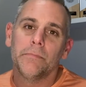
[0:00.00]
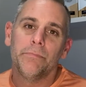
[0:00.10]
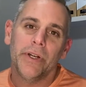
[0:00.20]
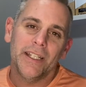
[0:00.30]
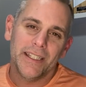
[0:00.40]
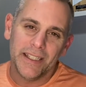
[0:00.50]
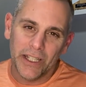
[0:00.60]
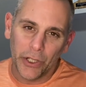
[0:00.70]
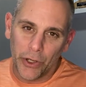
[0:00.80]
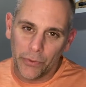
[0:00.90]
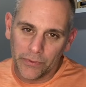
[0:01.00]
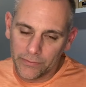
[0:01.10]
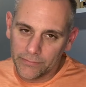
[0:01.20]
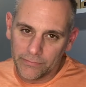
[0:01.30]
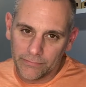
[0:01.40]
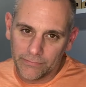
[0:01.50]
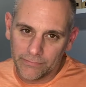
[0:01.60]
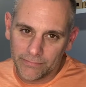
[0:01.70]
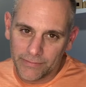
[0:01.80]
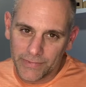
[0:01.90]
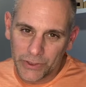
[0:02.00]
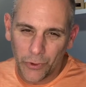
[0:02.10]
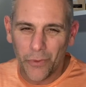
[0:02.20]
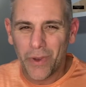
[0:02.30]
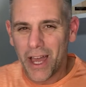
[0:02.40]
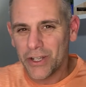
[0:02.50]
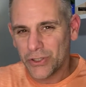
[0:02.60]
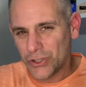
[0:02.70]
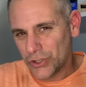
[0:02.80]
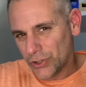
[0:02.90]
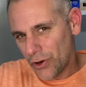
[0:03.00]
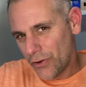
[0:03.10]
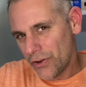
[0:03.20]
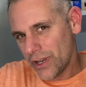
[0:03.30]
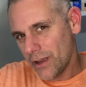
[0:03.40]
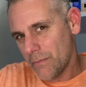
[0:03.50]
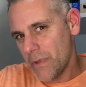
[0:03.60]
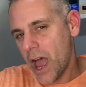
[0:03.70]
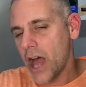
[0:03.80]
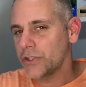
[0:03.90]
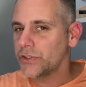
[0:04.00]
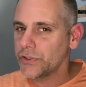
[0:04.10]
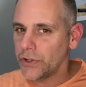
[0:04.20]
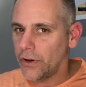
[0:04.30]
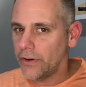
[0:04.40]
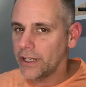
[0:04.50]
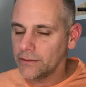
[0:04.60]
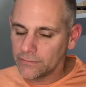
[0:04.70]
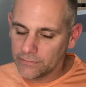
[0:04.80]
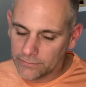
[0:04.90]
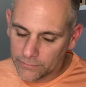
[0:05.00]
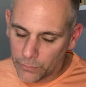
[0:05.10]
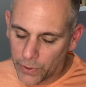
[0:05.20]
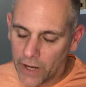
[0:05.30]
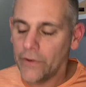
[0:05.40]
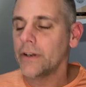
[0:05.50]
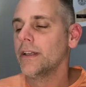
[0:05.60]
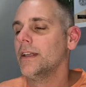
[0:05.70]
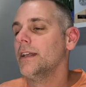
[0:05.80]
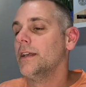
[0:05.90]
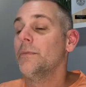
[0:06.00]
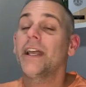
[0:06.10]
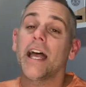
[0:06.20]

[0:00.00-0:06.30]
but it's Zillow. So I'm kind of sorry I'm not sorry. Whatever. But